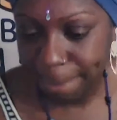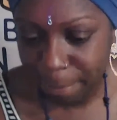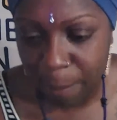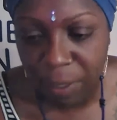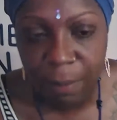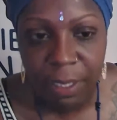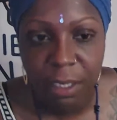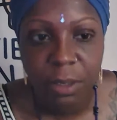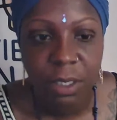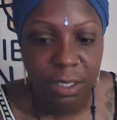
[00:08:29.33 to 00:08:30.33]
I'm going to get
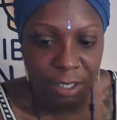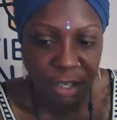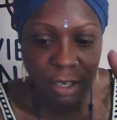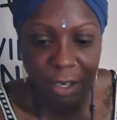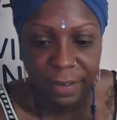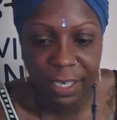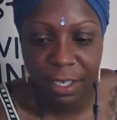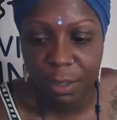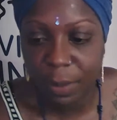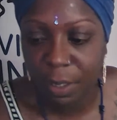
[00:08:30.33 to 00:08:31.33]
my nails done, y'all. All
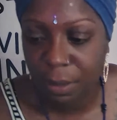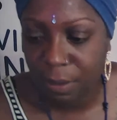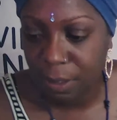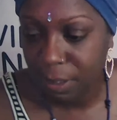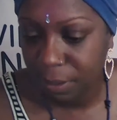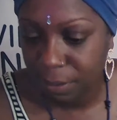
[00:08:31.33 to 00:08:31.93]
right, next week.